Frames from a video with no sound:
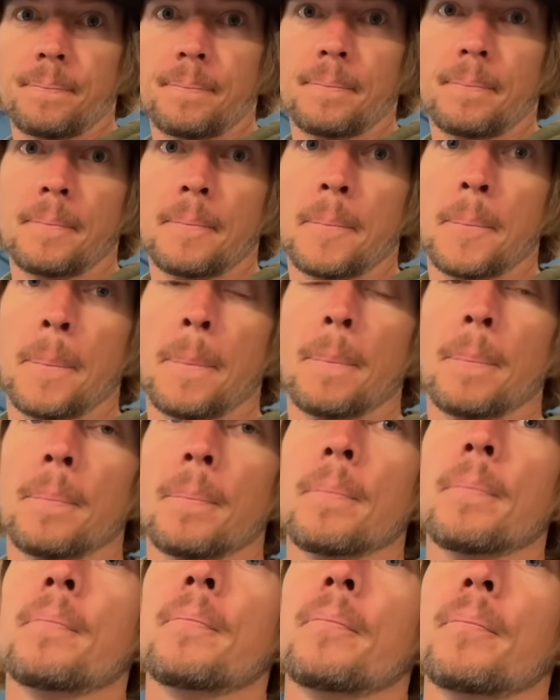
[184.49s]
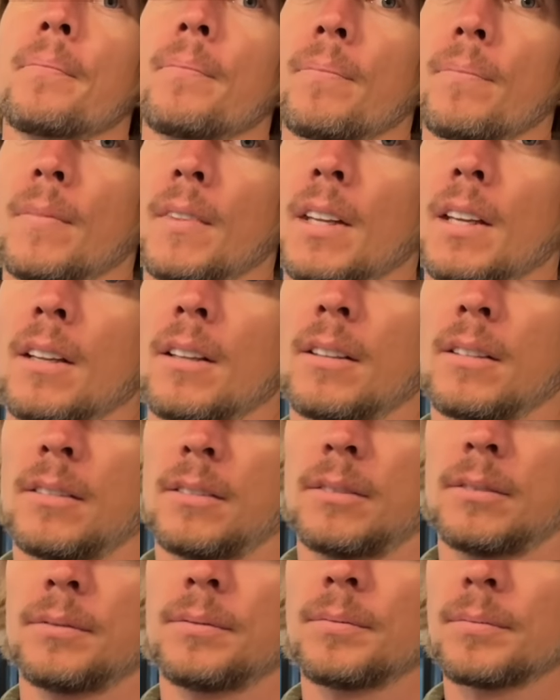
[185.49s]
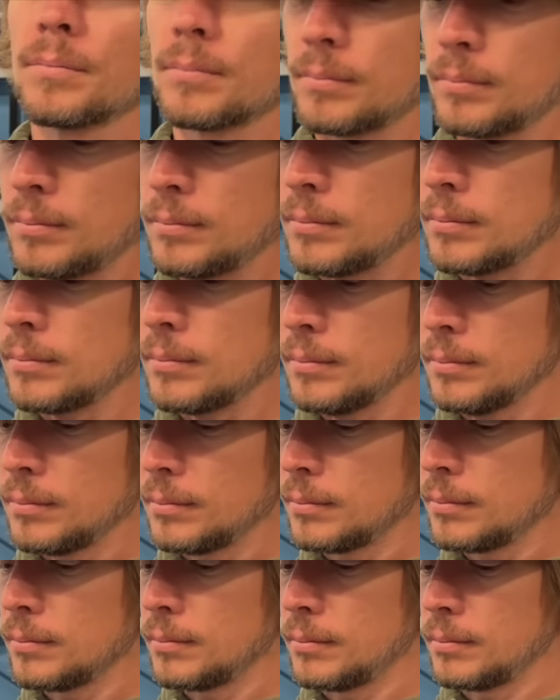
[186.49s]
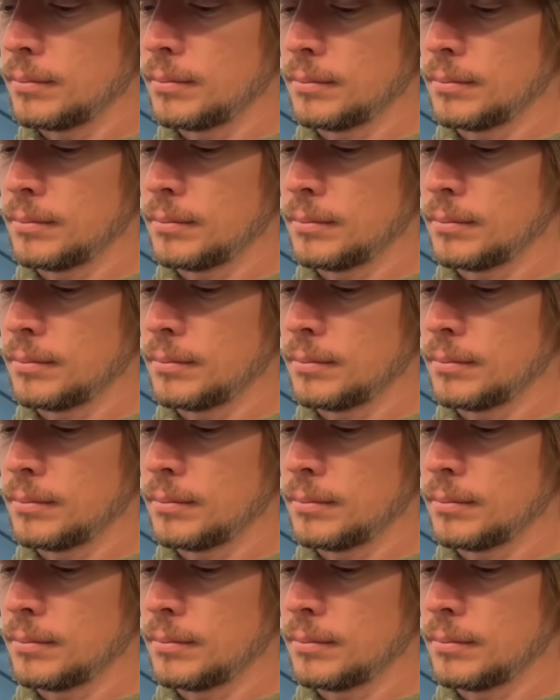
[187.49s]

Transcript: have to do without. So it's kind of nice that we'd be able to still